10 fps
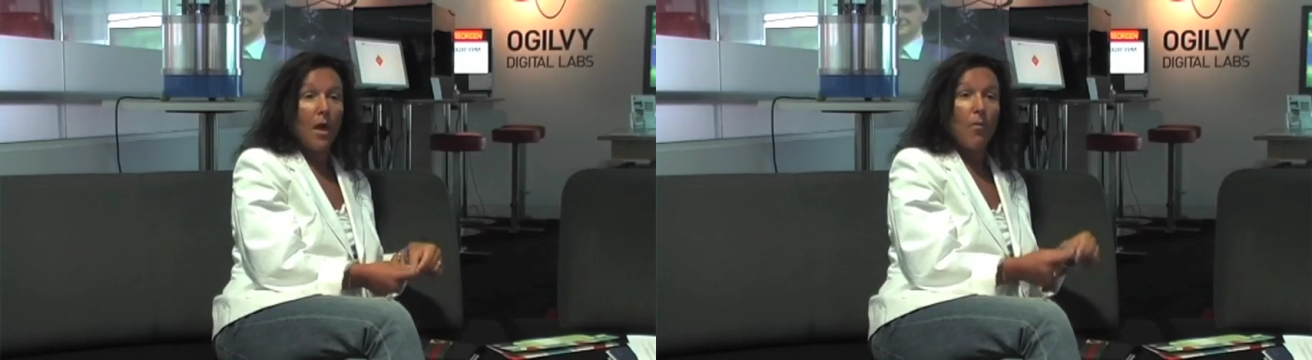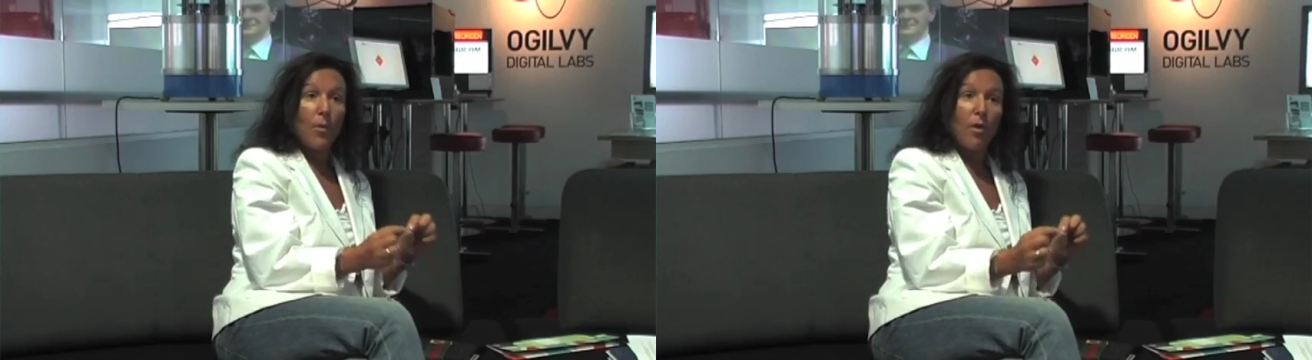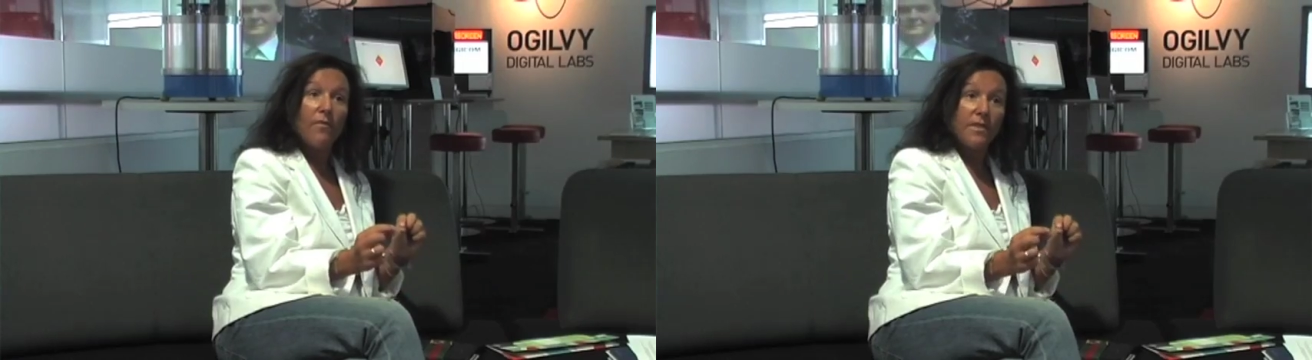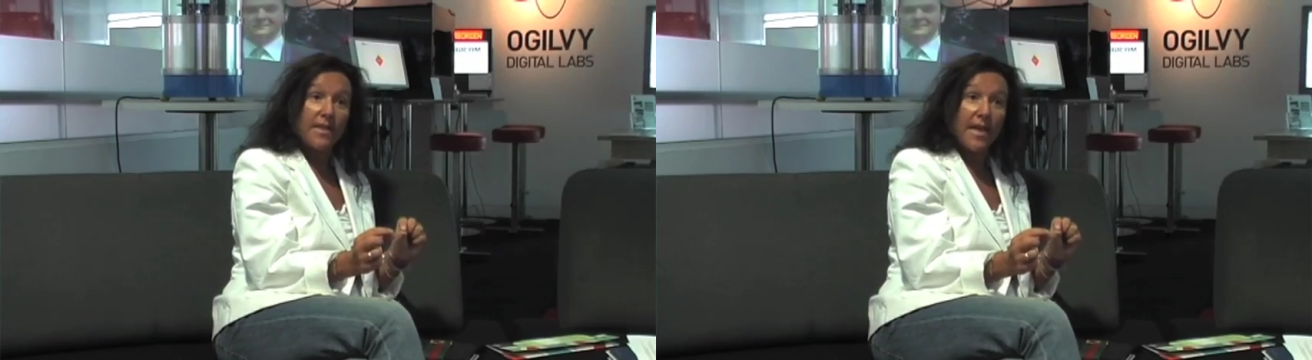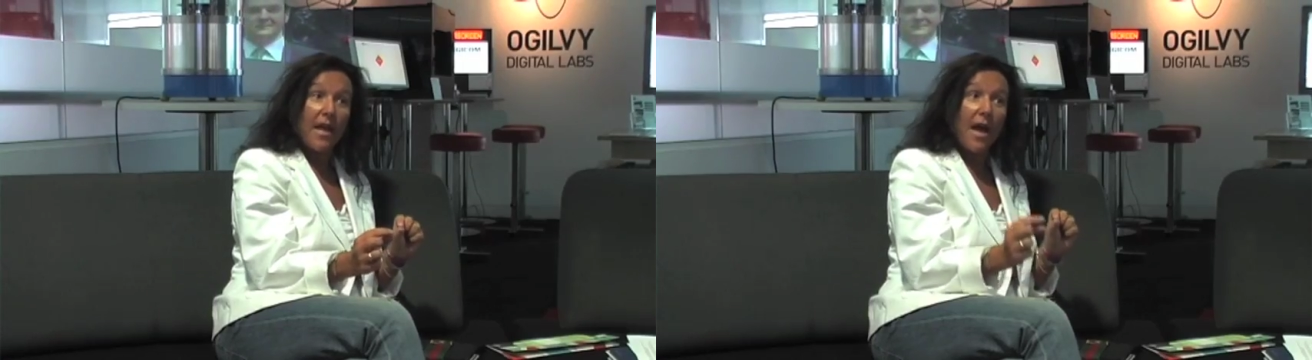But
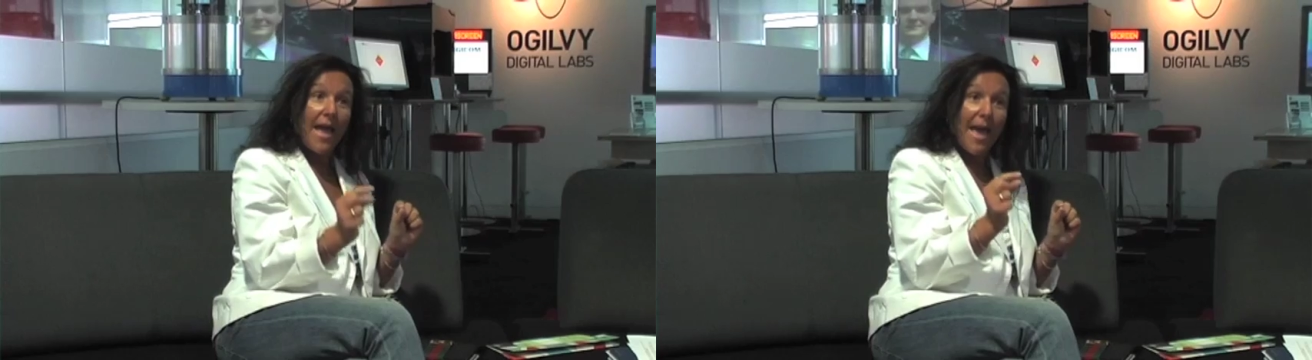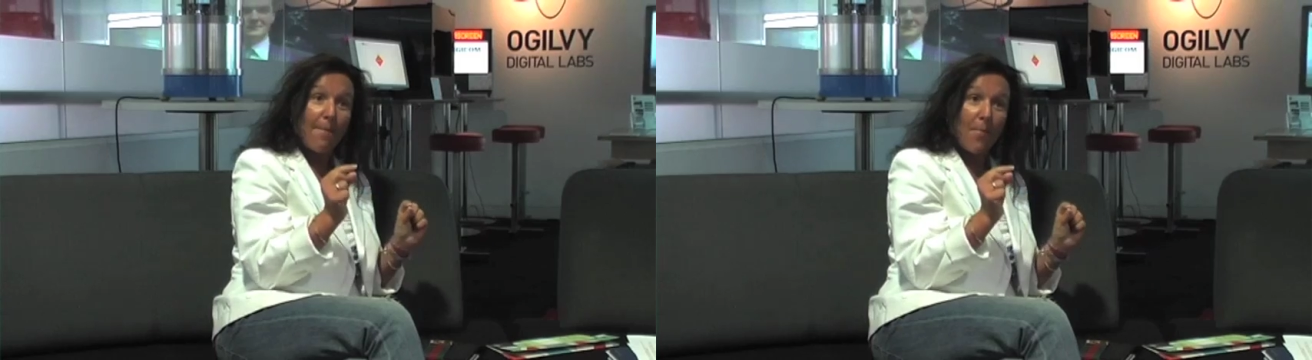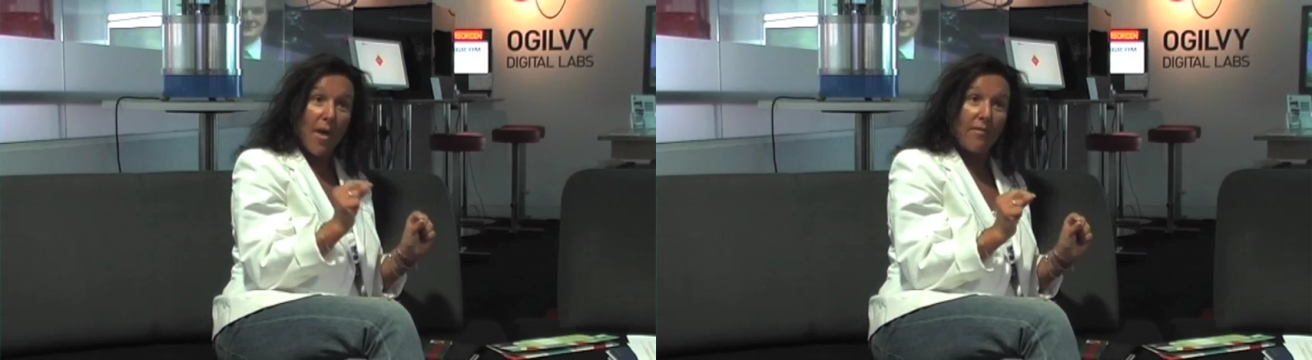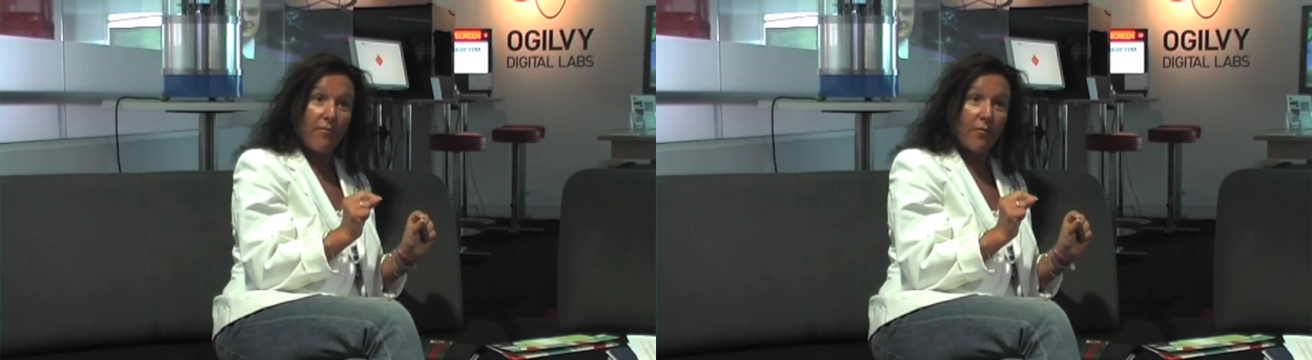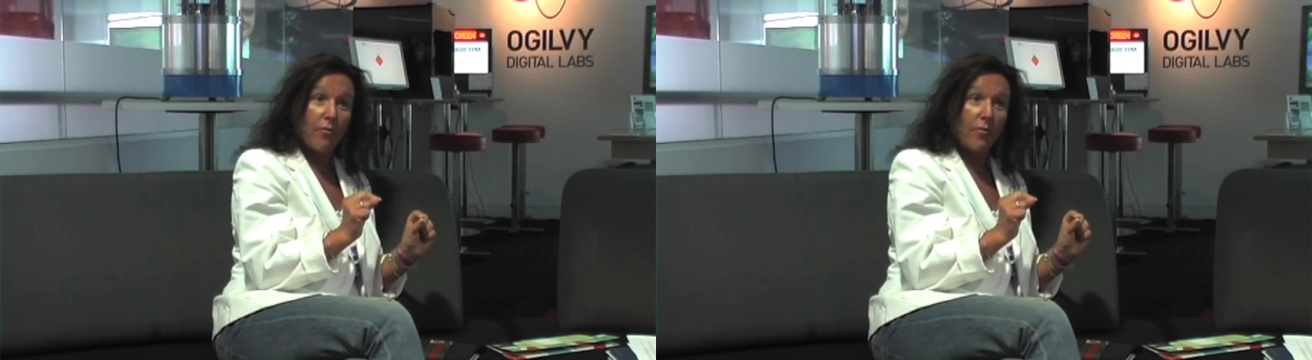obviously I am
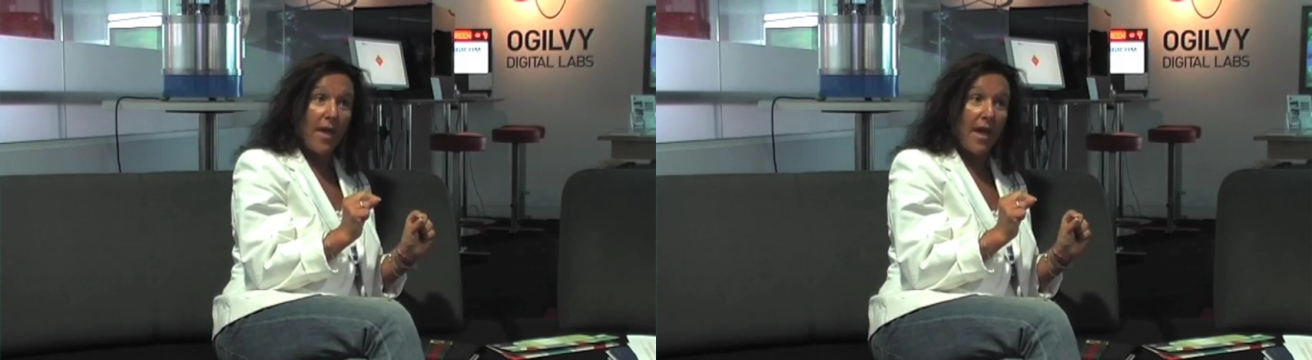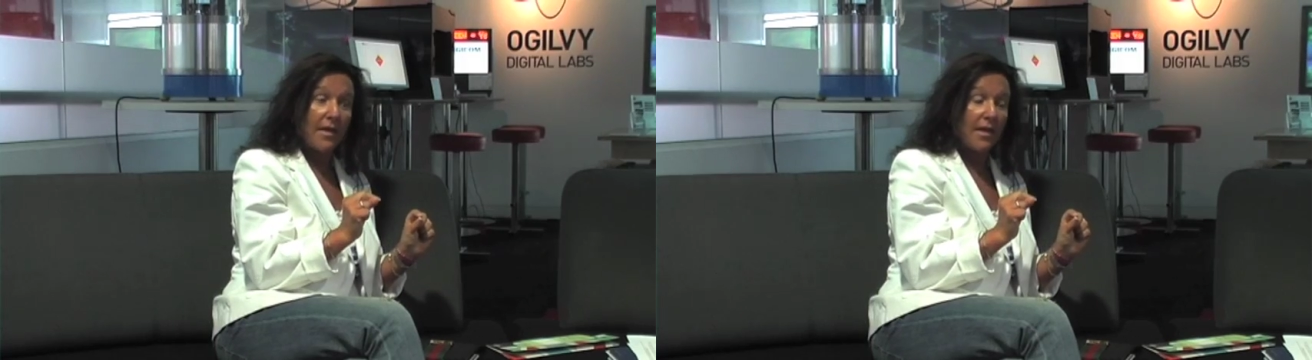mindful that